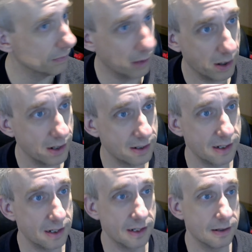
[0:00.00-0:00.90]

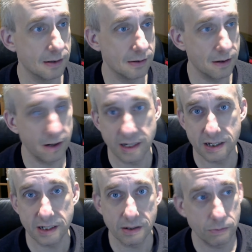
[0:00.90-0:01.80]

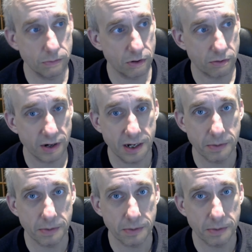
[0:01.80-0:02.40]
1993?